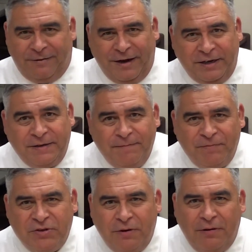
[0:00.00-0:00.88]
Right?
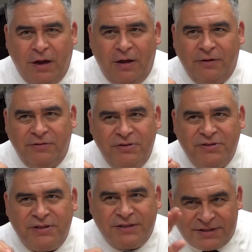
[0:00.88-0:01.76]
So I'll
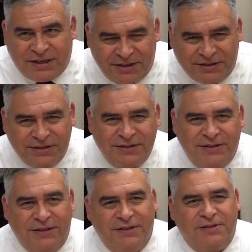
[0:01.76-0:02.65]
use the tongue
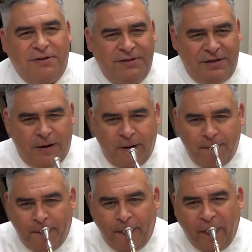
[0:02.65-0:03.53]
to start the air,
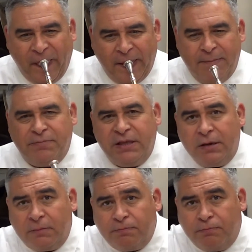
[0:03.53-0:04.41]
but then
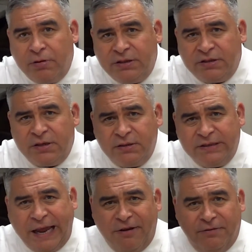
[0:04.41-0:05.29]
I'll bring the tongue
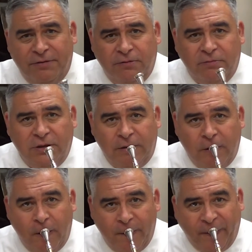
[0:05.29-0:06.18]
down really
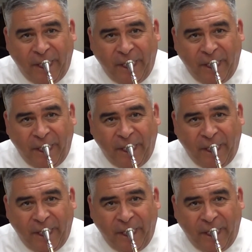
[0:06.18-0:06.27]
low.